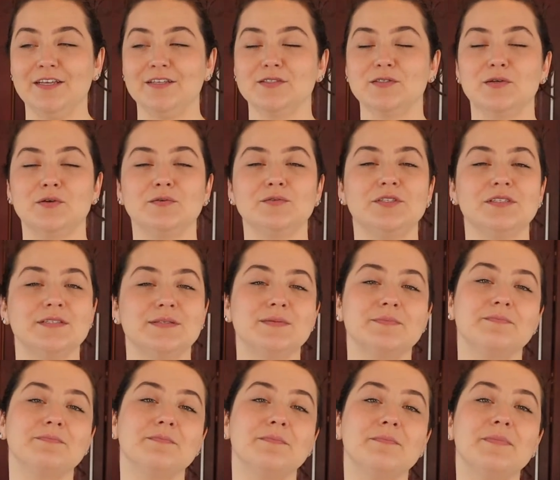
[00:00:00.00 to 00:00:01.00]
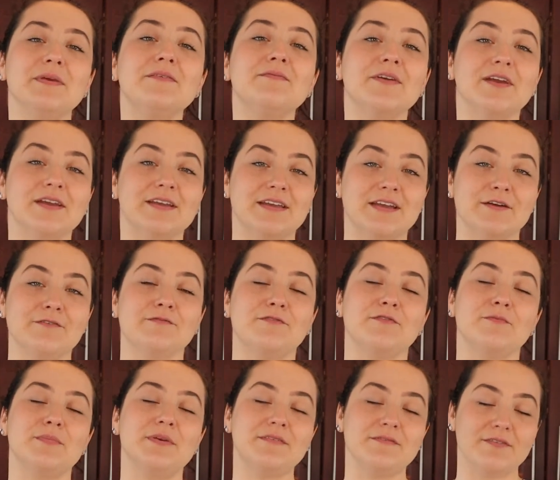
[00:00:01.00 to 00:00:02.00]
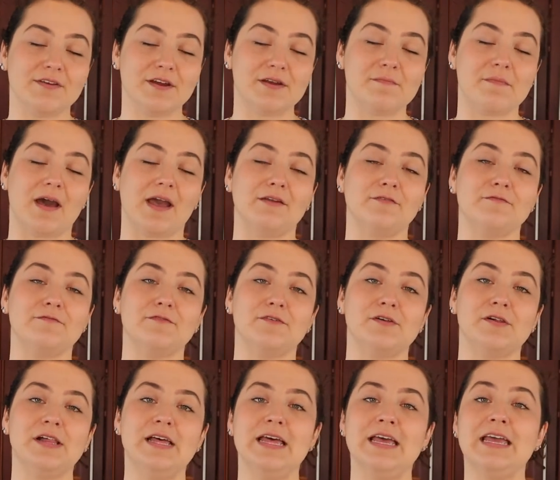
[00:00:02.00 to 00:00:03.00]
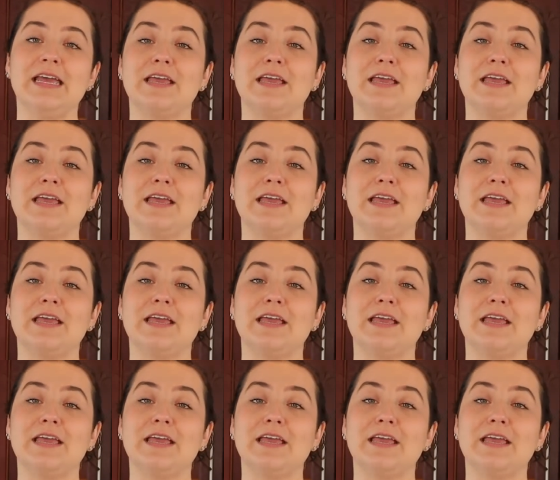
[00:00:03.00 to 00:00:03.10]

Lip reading: So just be very careful, be very mindful.